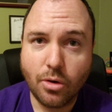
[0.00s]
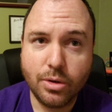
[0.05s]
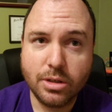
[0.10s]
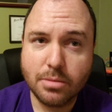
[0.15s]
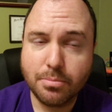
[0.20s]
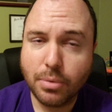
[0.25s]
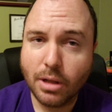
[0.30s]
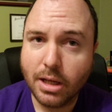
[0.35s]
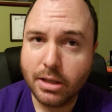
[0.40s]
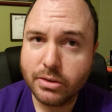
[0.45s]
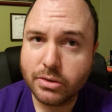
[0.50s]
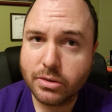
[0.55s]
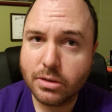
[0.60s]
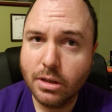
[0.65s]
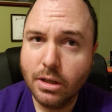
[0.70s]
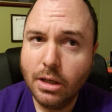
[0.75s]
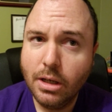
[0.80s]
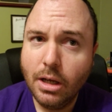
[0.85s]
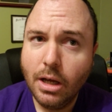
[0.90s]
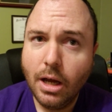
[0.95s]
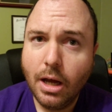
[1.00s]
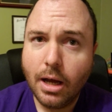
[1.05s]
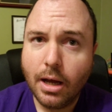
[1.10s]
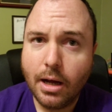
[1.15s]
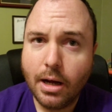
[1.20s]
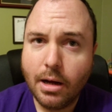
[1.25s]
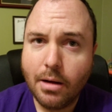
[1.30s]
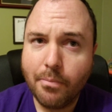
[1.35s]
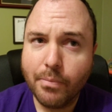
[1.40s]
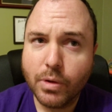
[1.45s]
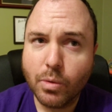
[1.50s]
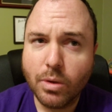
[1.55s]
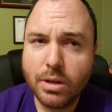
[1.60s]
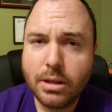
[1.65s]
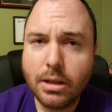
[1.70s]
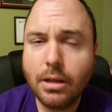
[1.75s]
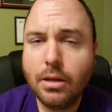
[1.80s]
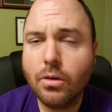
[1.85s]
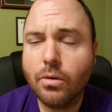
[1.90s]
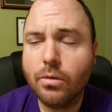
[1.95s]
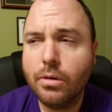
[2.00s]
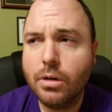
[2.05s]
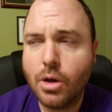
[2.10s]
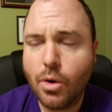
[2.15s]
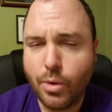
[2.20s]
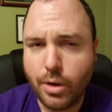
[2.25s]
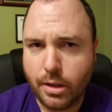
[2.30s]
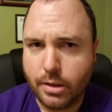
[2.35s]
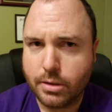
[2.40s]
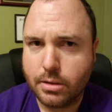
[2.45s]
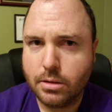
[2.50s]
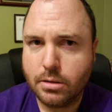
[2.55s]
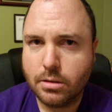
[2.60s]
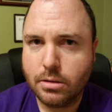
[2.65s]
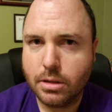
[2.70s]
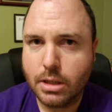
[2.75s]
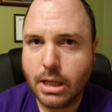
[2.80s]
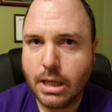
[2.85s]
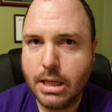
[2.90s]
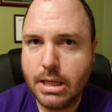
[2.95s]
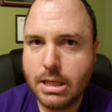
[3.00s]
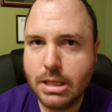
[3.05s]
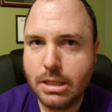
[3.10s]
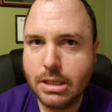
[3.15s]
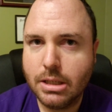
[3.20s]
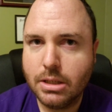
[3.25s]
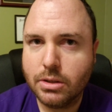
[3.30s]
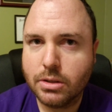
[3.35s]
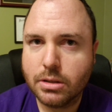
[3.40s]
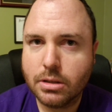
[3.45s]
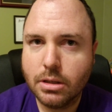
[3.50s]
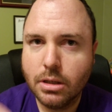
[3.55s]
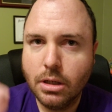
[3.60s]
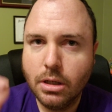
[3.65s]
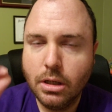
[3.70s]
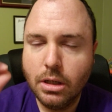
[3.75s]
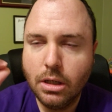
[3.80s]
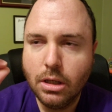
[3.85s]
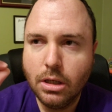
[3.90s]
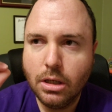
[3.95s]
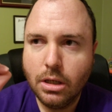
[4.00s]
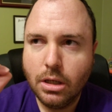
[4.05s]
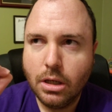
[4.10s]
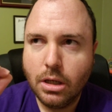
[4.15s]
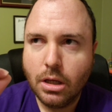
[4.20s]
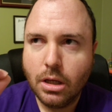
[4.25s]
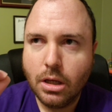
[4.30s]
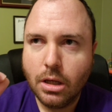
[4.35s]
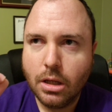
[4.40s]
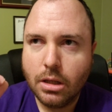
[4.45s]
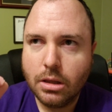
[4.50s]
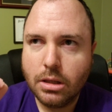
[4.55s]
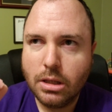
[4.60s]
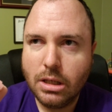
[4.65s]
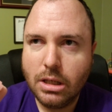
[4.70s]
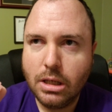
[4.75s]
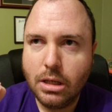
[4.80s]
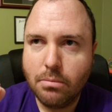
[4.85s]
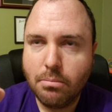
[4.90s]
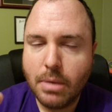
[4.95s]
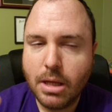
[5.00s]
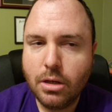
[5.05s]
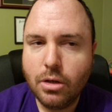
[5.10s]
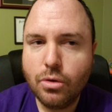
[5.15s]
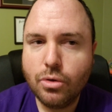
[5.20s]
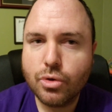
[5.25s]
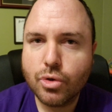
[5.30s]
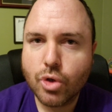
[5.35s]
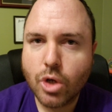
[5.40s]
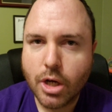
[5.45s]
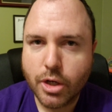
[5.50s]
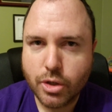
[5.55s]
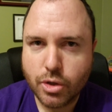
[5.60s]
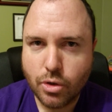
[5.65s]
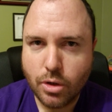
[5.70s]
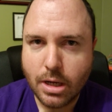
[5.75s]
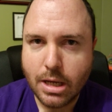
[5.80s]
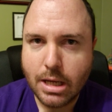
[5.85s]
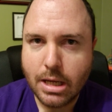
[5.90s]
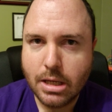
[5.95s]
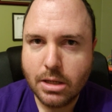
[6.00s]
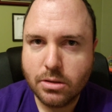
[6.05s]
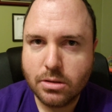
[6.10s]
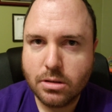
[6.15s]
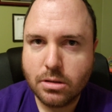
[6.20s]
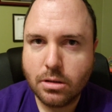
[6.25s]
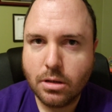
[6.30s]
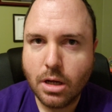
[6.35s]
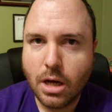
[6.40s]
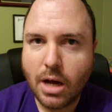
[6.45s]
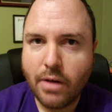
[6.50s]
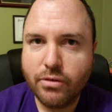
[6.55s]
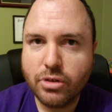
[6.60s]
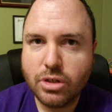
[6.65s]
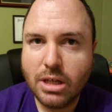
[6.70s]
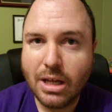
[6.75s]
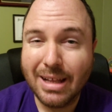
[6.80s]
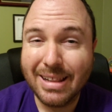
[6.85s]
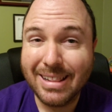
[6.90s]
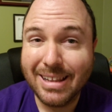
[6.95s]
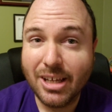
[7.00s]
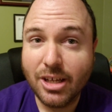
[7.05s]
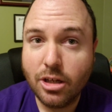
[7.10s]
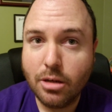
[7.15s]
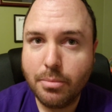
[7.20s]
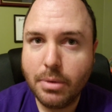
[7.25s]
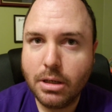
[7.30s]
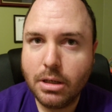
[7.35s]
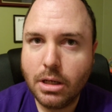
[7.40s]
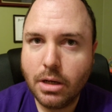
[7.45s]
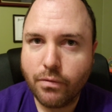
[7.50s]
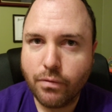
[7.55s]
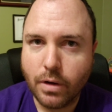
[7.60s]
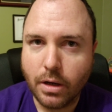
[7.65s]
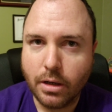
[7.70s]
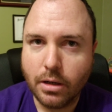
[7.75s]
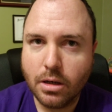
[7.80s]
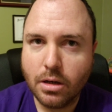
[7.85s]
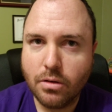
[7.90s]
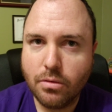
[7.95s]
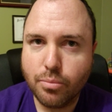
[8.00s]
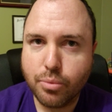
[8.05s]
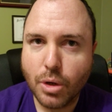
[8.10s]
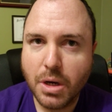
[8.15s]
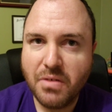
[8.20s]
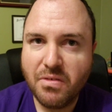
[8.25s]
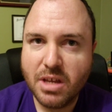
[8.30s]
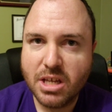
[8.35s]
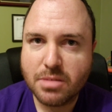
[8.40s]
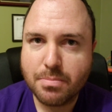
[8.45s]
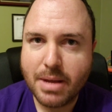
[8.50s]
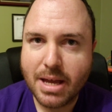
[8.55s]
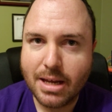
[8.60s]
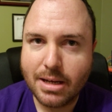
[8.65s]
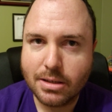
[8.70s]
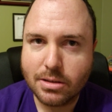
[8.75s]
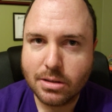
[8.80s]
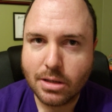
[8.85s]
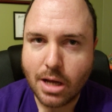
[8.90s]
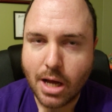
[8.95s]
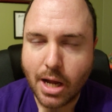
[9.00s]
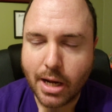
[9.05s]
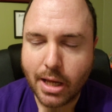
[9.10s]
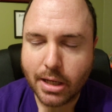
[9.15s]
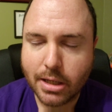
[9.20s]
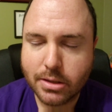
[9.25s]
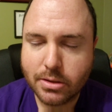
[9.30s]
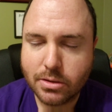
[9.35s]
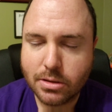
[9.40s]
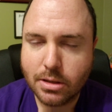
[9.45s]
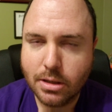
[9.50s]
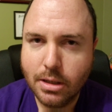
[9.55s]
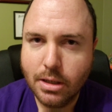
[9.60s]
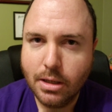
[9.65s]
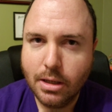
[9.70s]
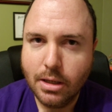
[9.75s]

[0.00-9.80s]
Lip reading: always a plus. The one thing you'll notice is the menu structure is obviously a little bit different than previous Panasonics.